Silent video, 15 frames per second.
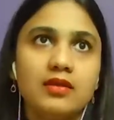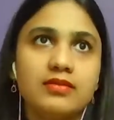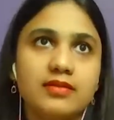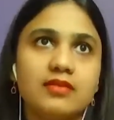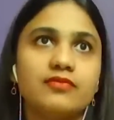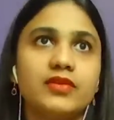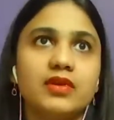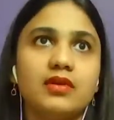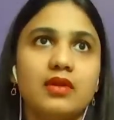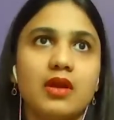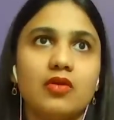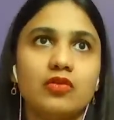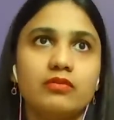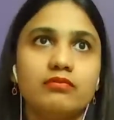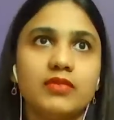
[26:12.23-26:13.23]
somewhere
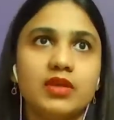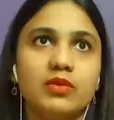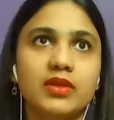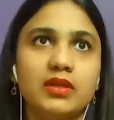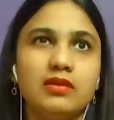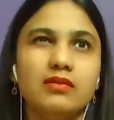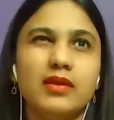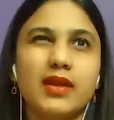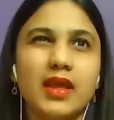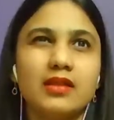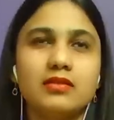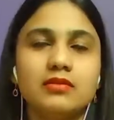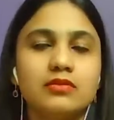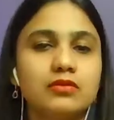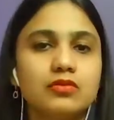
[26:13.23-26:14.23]
around maybe
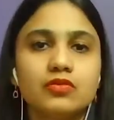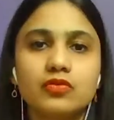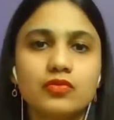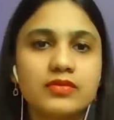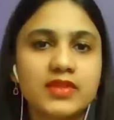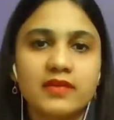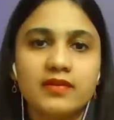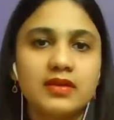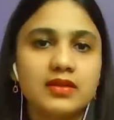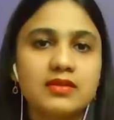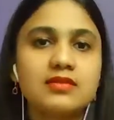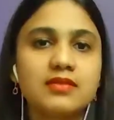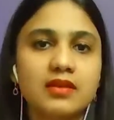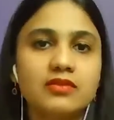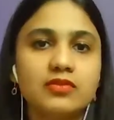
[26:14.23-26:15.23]
10th to
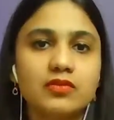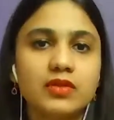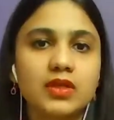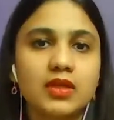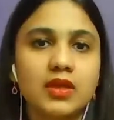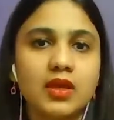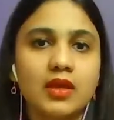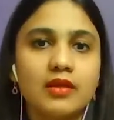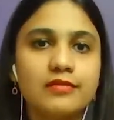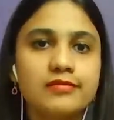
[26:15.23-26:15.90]
17th century.